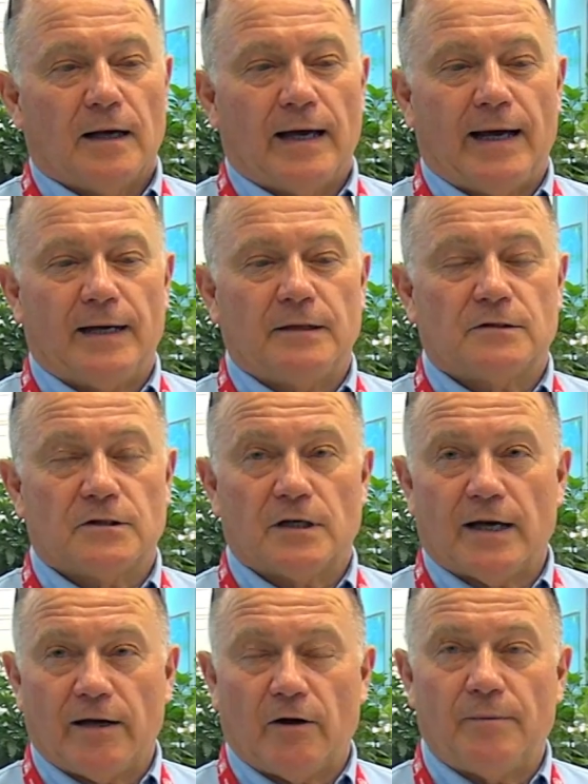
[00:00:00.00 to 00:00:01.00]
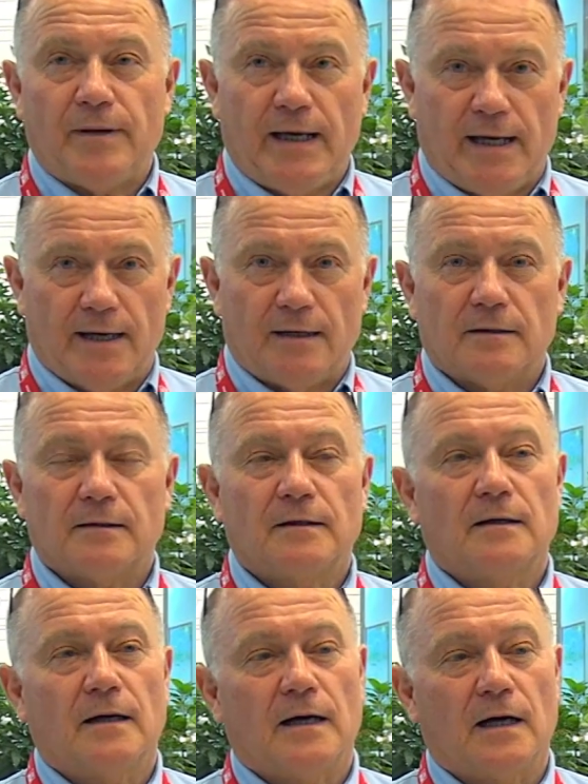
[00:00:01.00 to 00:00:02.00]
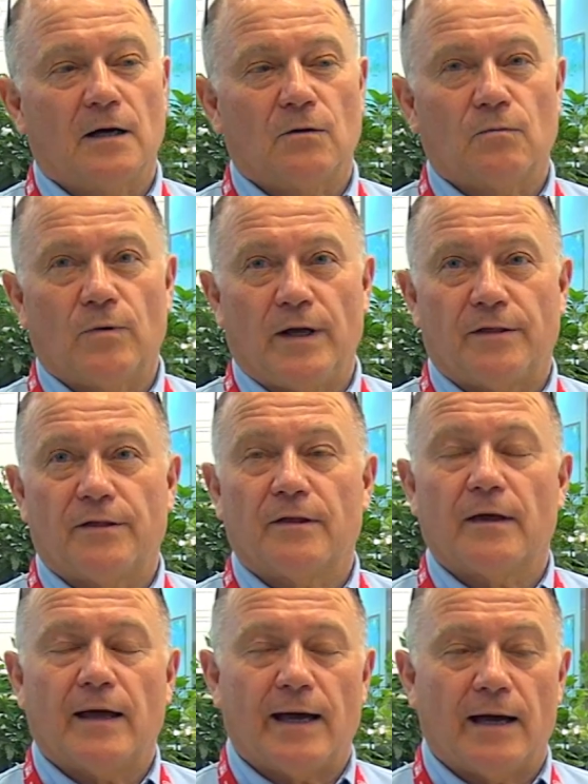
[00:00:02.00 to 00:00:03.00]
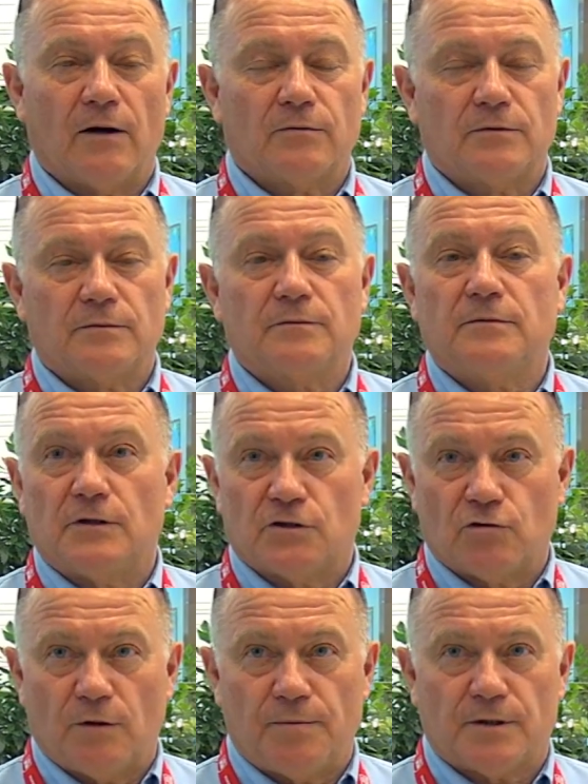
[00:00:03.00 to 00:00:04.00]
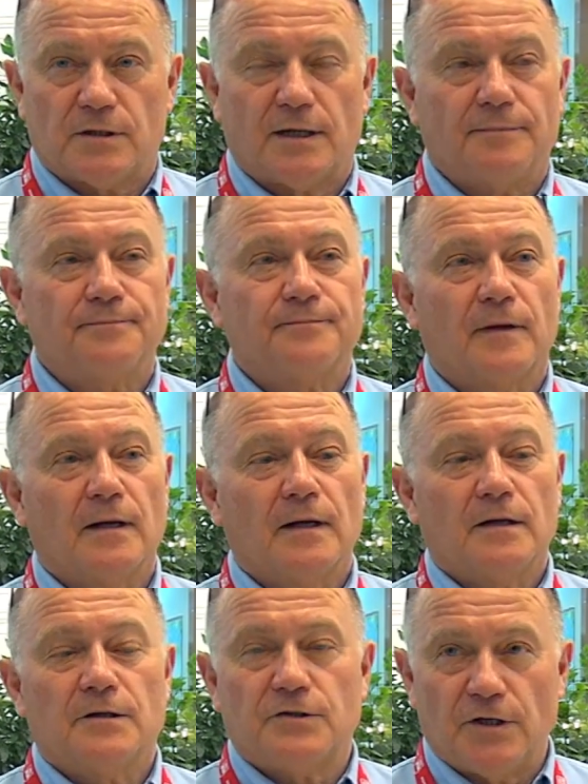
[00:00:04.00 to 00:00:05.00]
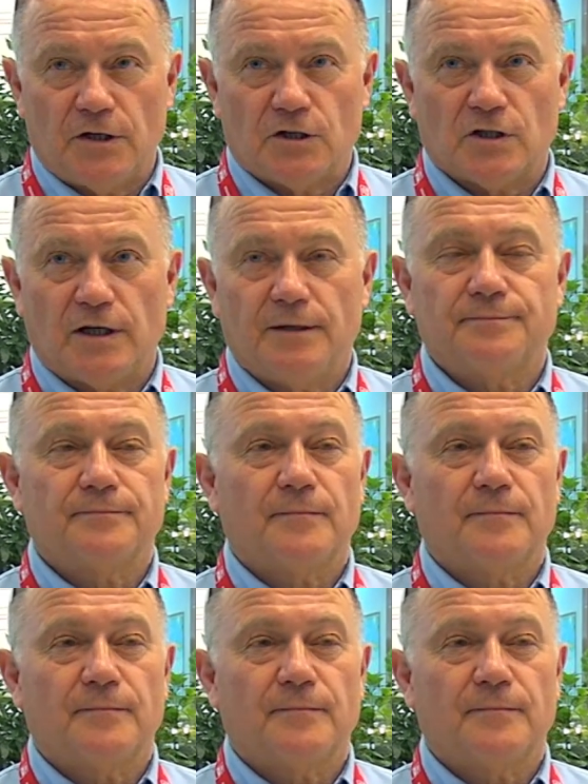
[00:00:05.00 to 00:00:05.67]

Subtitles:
and today I'm here with our distributor Sinerji,